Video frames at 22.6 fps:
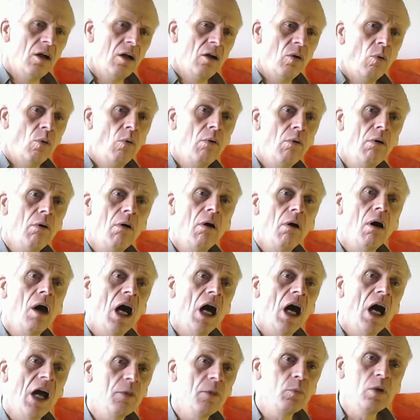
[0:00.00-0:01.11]

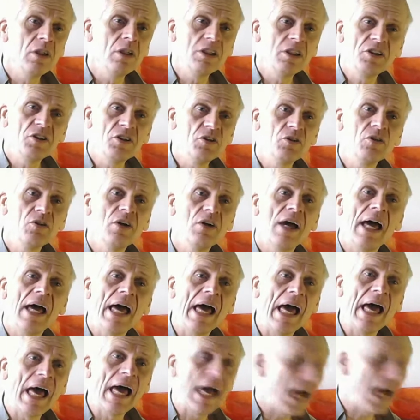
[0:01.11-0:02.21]
What will you
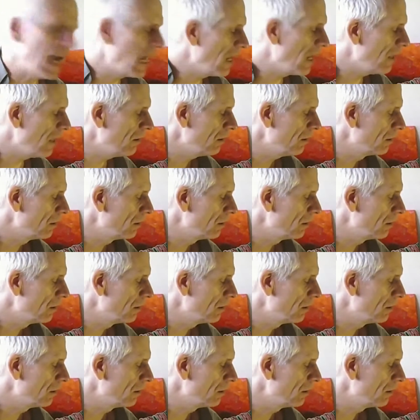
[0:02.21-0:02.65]
have?